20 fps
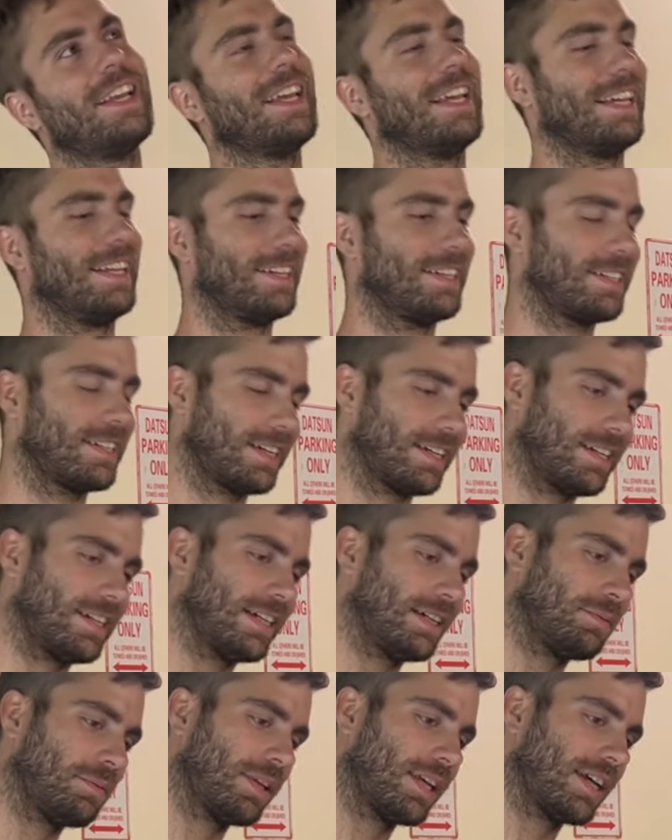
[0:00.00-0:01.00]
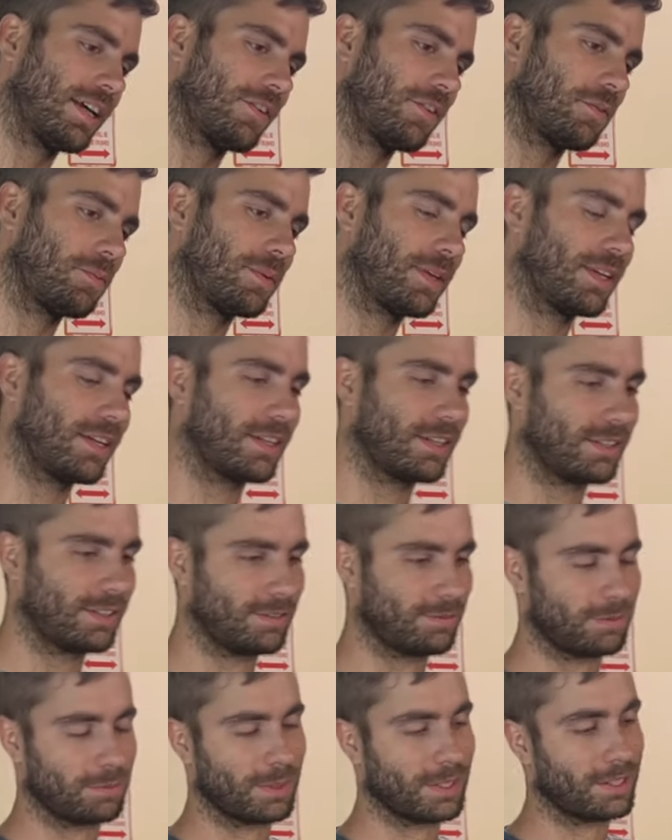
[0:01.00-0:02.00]
and tied to have it
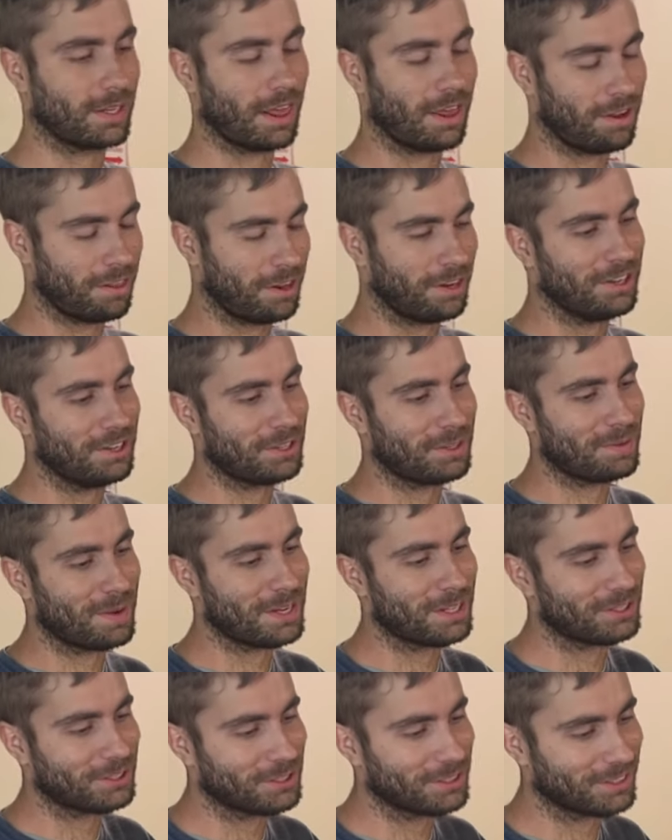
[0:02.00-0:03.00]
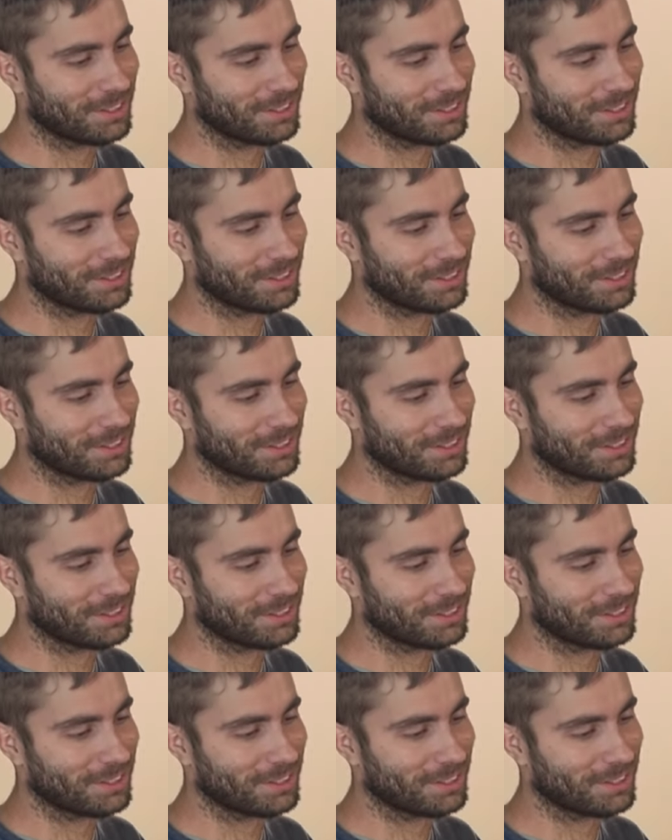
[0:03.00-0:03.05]
to make it look